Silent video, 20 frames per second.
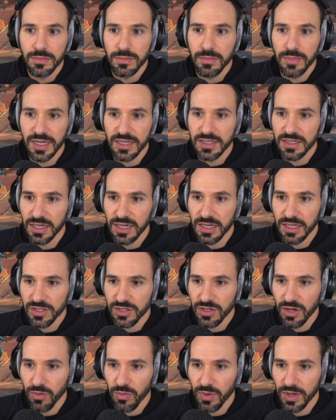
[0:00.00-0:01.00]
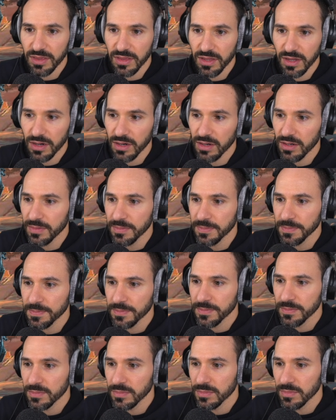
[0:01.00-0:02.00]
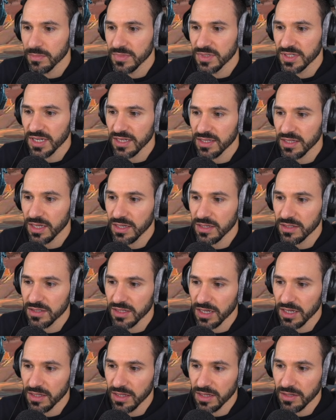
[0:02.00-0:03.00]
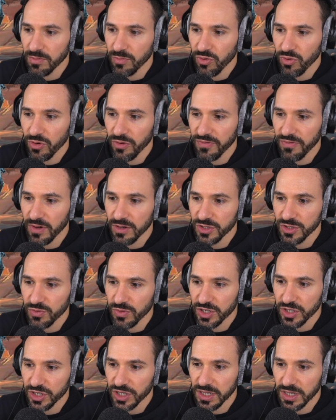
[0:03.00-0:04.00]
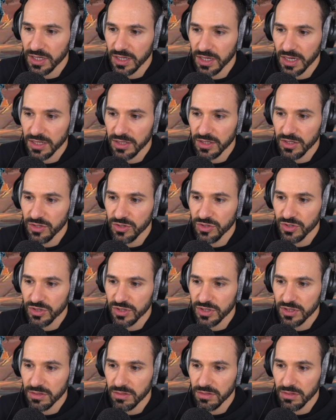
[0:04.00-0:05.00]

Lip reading: basically. So I went there, settings, and then profile switching, and you just